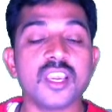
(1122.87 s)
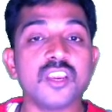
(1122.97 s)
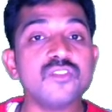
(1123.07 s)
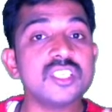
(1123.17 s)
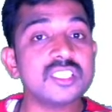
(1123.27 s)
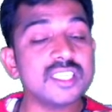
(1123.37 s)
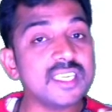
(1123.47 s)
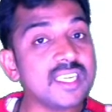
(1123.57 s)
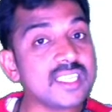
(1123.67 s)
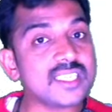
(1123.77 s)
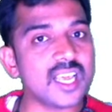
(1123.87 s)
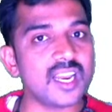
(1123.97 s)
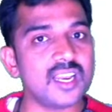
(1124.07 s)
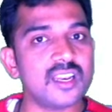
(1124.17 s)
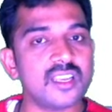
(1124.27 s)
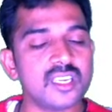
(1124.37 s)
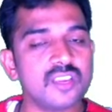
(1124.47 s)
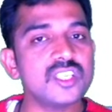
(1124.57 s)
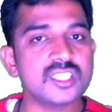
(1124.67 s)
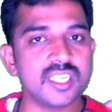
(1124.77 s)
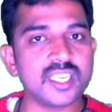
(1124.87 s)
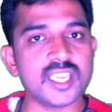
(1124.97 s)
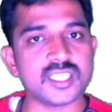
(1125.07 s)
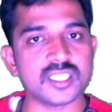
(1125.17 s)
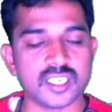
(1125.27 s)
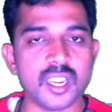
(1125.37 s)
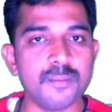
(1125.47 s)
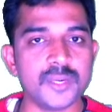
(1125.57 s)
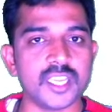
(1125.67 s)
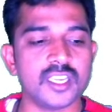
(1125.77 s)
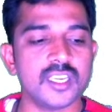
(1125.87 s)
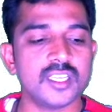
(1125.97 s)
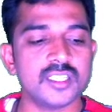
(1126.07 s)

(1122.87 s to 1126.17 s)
If the string is null, if the string is empty,